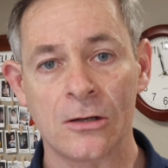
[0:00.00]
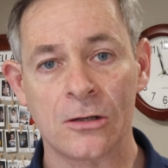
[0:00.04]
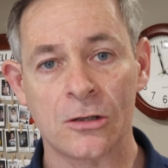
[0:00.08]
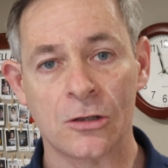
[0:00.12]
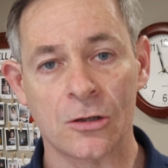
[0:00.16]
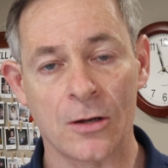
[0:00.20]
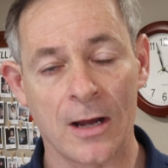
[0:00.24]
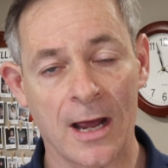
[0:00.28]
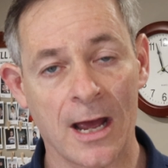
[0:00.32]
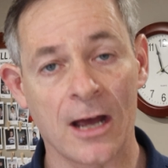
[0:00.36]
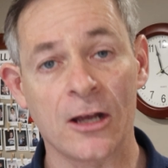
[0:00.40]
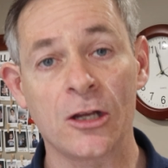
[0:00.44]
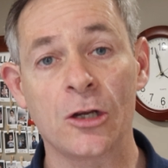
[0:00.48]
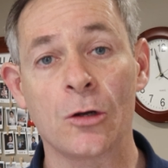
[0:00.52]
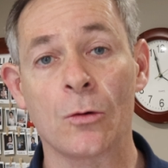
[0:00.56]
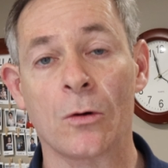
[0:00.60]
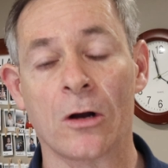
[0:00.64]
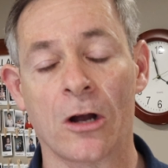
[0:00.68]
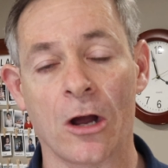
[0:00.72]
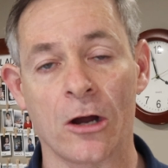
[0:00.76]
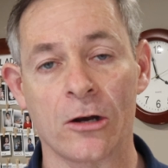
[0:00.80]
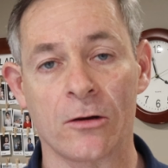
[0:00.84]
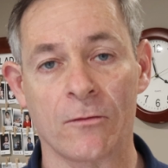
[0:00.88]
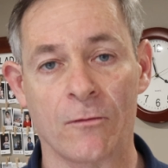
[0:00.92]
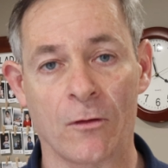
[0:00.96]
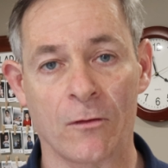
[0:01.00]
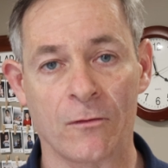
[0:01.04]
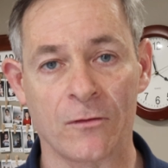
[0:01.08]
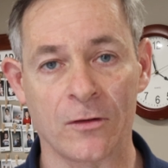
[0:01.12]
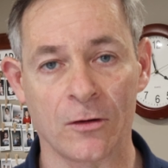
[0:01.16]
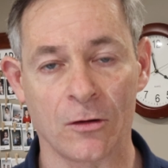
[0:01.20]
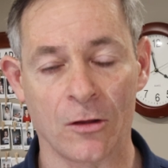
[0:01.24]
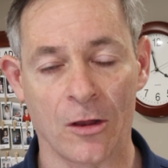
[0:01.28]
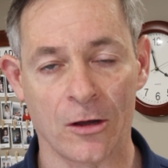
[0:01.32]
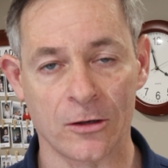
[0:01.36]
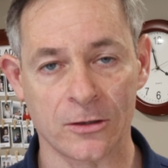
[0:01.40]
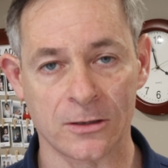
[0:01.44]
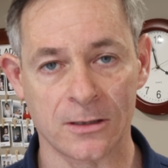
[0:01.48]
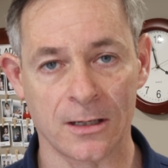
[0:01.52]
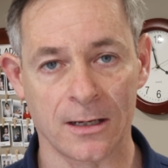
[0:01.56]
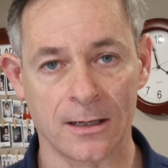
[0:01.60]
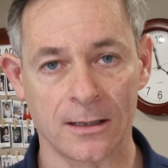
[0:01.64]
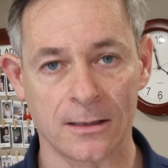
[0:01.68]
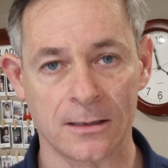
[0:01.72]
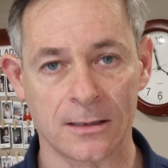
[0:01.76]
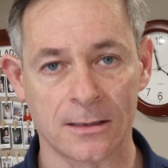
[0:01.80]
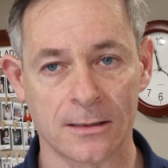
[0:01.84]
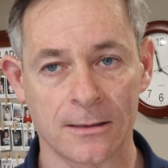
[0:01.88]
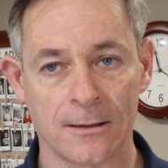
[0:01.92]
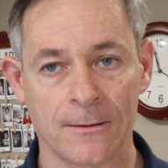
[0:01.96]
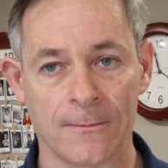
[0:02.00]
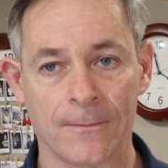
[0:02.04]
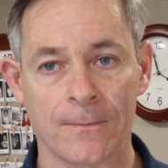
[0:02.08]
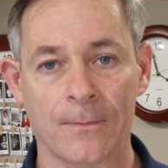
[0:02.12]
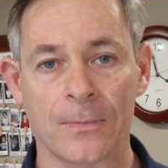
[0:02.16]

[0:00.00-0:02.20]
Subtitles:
to how you are going to fulfill those needs.